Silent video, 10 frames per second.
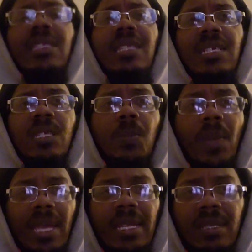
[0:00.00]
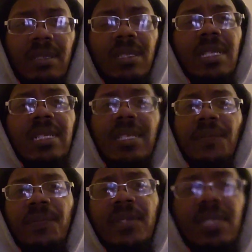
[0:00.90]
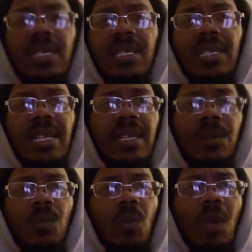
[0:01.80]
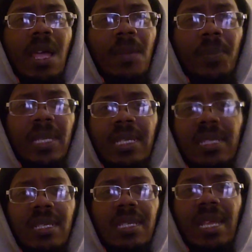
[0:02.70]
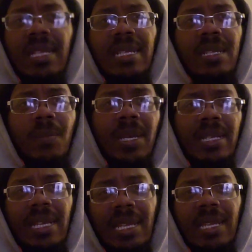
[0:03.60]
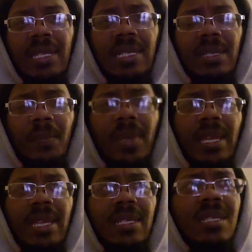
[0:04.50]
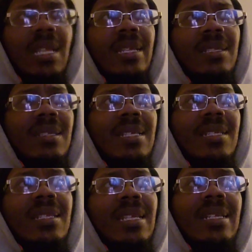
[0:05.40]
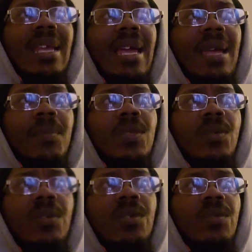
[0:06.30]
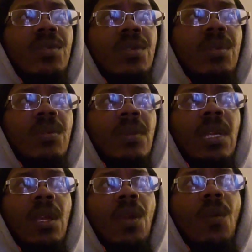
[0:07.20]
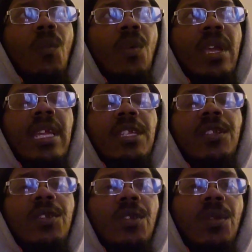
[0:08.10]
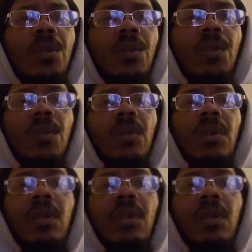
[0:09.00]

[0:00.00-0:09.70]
Despite the differences that YP and SANETER might have had in the past, like that's the thing that happens on YouTube when you